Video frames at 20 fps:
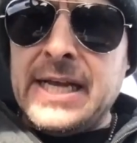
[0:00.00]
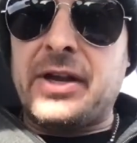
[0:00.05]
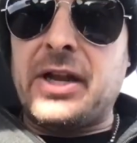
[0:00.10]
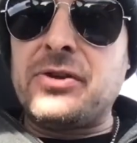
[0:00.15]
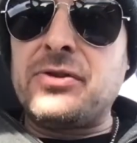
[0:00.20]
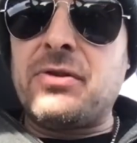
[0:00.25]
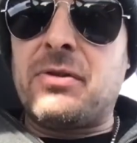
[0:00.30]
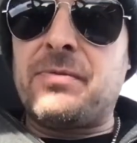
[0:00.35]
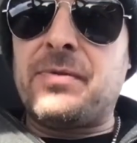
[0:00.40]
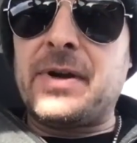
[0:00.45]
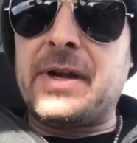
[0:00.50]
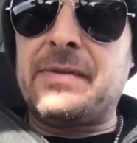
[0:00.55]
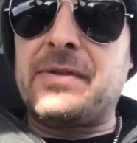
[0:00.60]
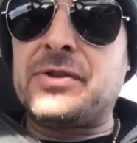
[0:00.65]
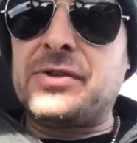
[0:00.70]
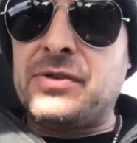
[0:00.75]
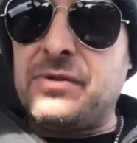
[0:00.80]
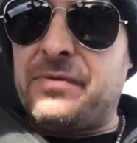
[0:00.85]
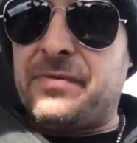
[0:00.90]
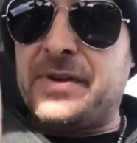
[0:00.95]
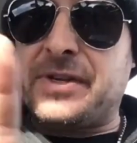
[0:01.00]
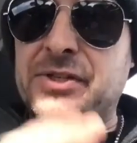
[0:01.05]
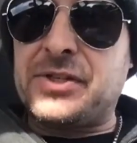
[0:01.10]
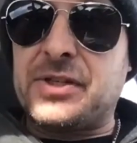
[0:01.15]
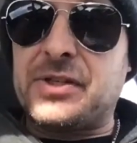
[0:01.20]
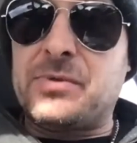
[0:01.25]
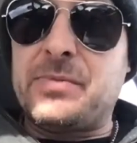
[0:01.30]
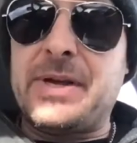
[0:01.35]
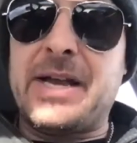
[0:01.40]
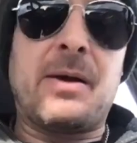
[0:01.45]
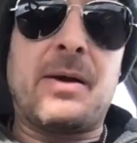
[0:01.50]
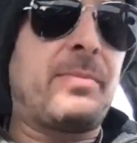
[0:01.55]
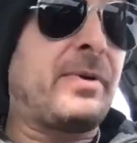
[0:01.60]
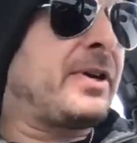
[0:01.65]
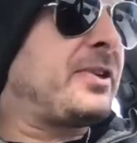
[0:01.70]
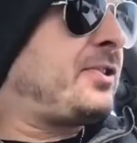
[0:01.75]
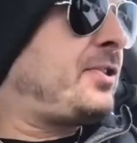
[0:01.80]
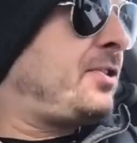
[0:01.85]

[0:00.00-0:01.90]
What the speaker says: and don't forget the 2 fishes. We gotta bring